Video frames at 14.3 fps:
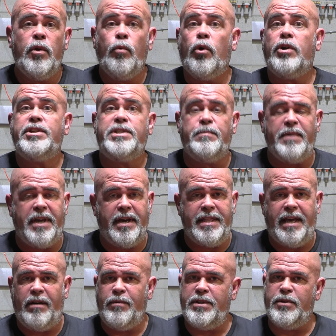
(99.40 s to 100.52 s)
words to be cut
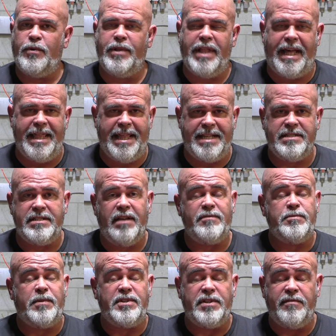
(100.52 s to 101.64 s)
out, we do a lot of that stuff,
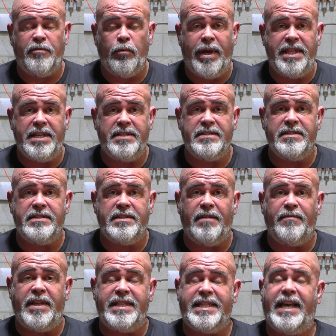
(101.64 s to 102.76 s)
especially for weddings and stuff
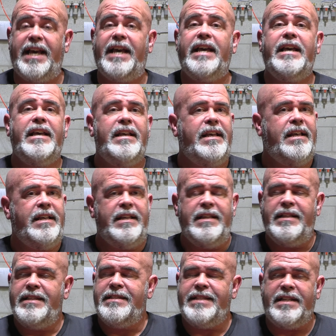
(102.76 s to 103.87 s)
like that.
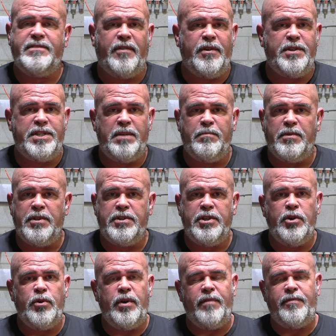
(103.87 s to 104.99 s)
That's very simple to
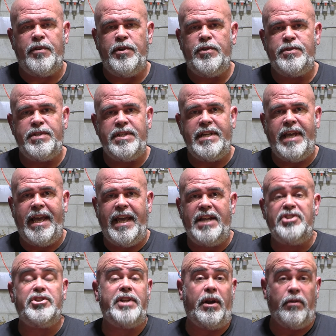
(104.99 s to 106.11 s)
do. If you're using a
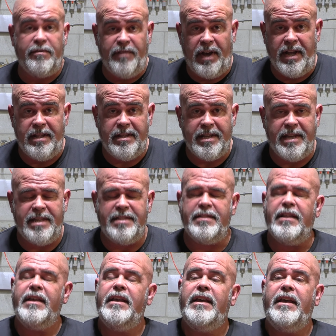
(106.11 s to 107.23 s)
generic font, again,
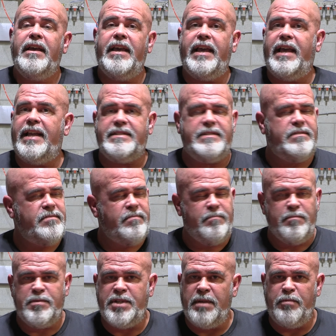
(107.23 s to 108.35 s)
it's
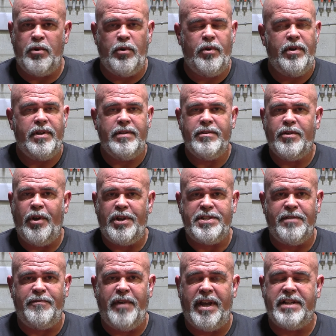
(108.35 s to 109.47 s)
simple, cost
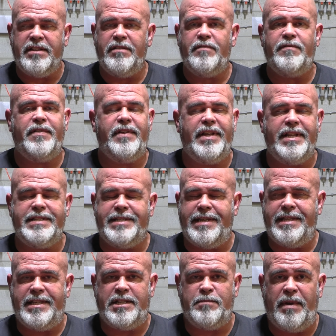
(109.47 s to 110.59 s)
effective, it's
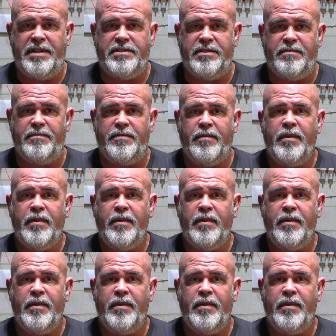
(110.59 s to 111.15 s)
inexpensive.